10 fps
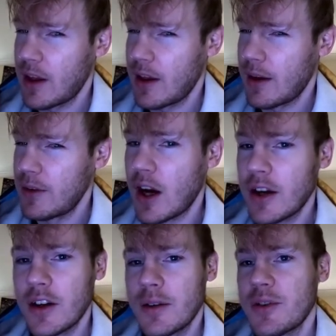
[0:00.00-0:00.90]
Not
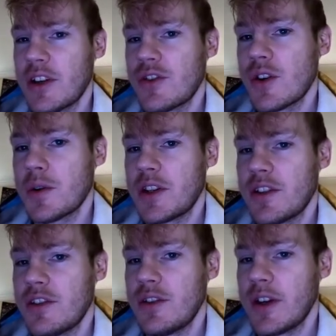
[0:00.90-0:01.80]
100% sure what this is
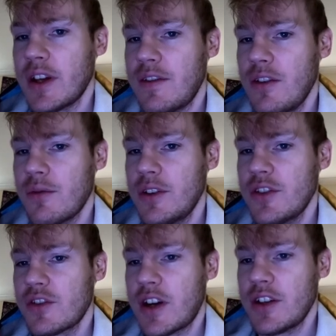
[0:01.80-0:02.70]
doing. If he's really just
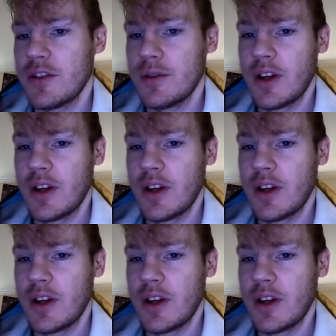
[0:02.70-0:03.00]
trying to do